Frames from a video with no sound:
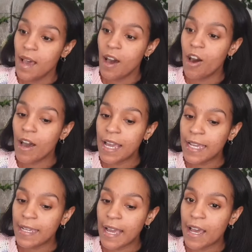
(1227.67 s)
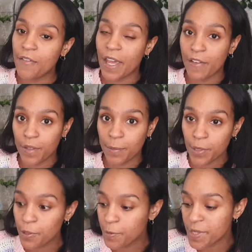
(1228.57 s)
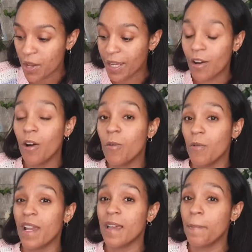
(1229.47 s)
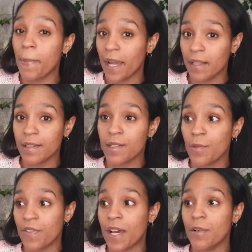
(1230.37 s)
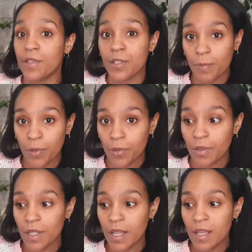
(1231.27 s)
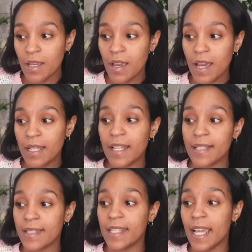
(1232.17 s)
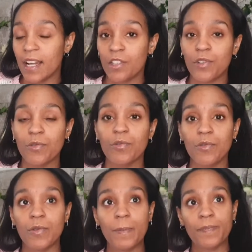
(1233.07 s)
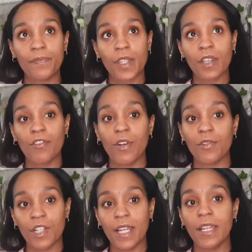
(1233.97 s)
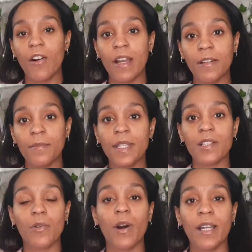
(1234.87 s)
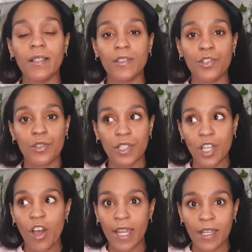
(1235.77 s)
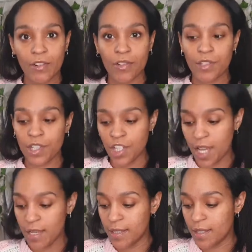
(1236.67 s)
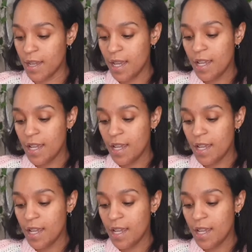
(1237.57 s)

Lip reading: I have heavy boobs. I can't wear backless without support unless the actual crochet item is quite tight across the chest.